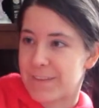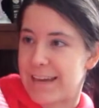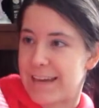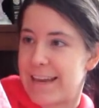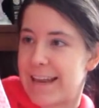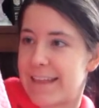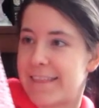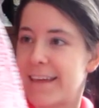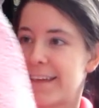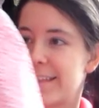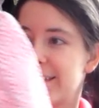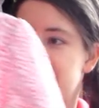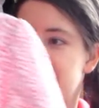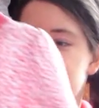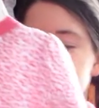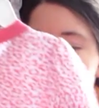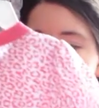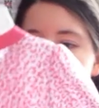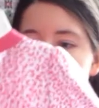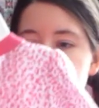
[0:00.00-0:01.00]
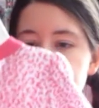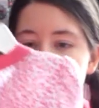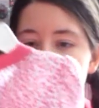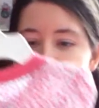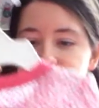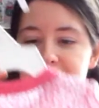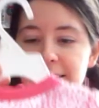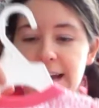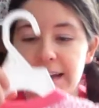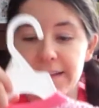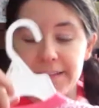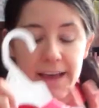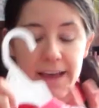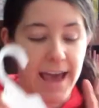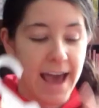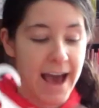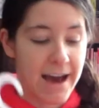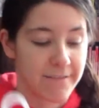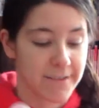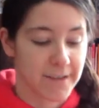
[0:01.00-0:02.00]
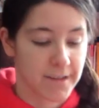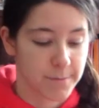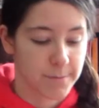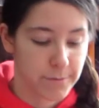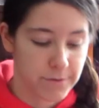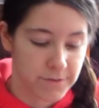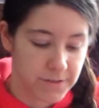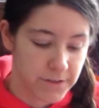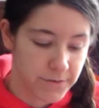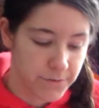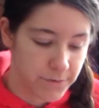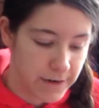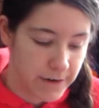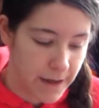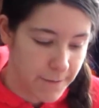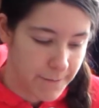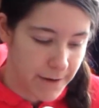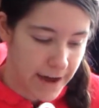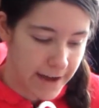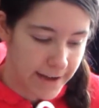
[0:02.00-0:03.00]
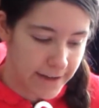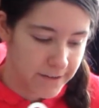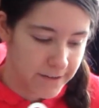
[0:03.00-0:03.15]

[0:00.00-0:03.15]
and I think this is the biggest size I have because most of what I buy